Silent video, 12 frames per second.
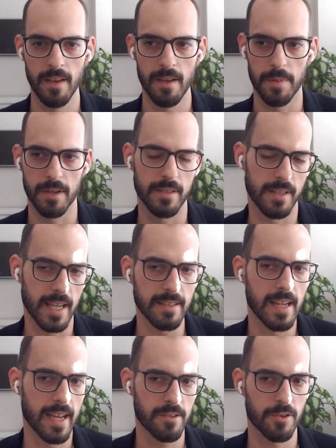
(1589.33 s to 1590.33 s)
because it doesn't
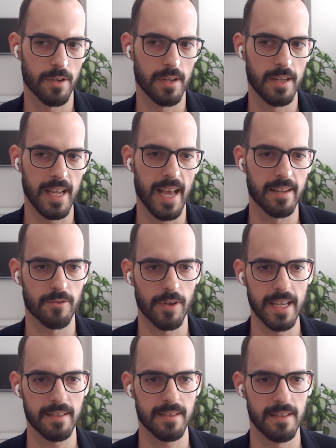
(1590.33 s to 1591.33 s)
actually
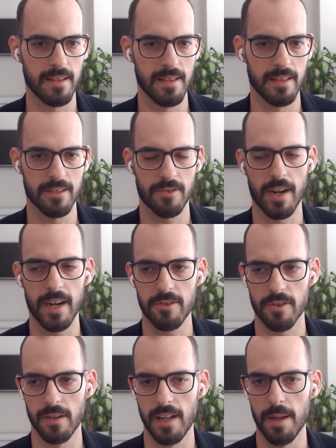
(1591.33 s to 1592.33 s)
address the
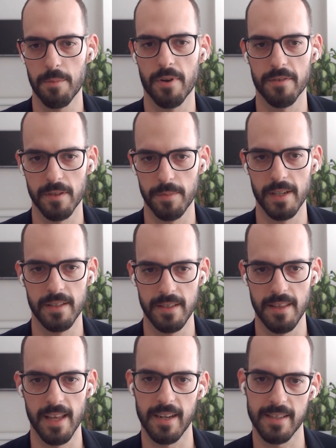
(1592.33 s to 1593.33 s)
structural unprofitability
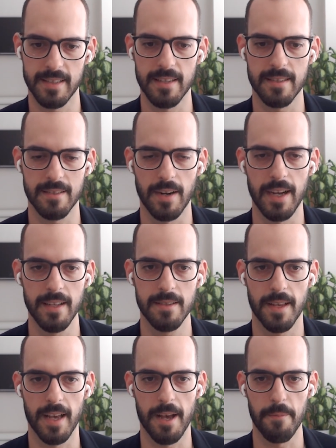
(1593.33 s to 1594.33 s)
that exists, right?
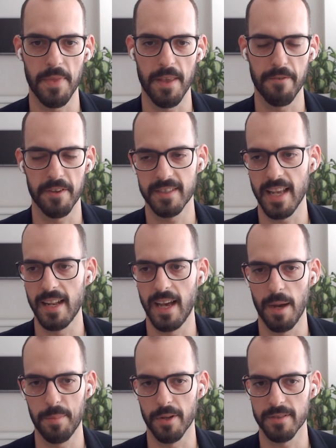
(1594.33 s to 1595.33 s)
If a seller
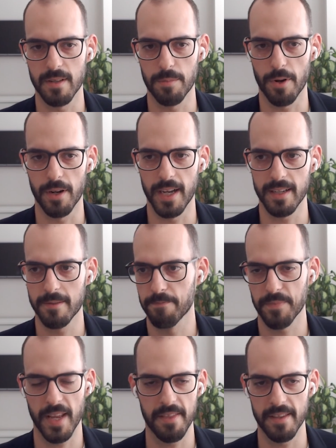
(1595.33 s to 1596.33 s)
uploads the product
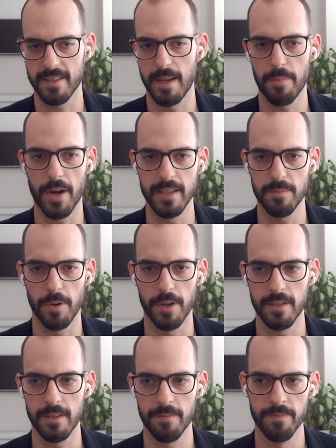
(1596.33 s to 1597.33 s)
at the same price
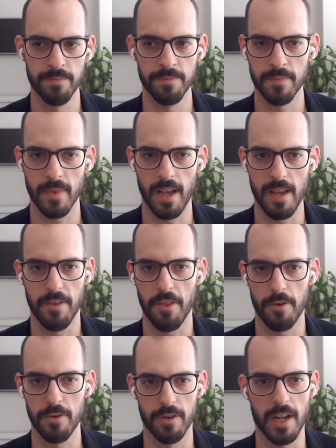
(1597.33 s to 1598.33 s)
point, even though
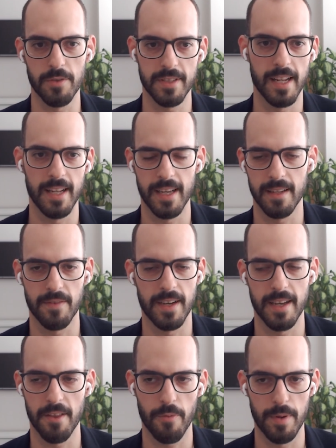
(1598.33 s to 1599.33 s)
you're now selling it
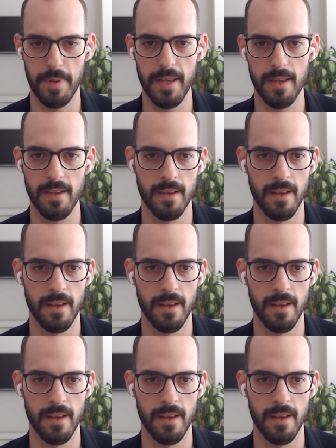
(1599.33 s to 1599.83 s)
via 3P,